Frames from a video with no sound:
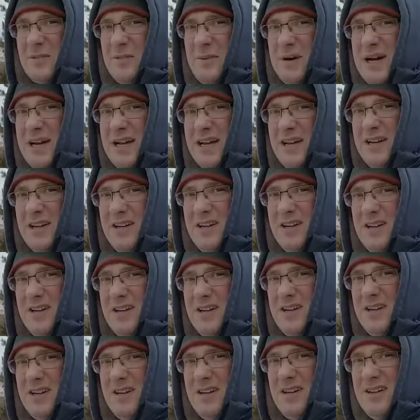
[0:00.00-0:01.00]
goodbye.
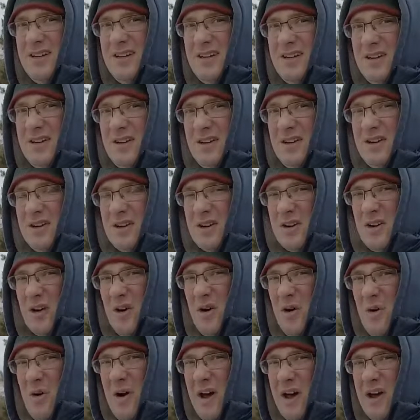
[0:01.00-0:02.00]

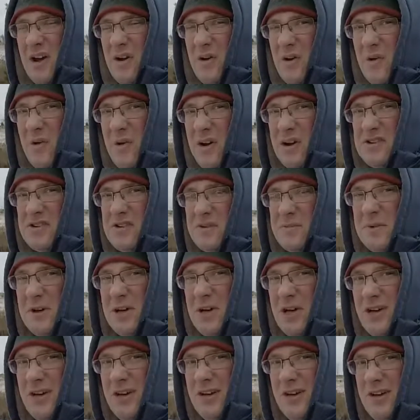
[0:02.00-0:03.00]
Go away. Quit watching
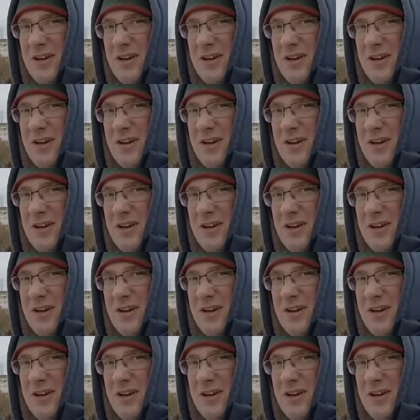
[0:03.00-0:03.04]
me.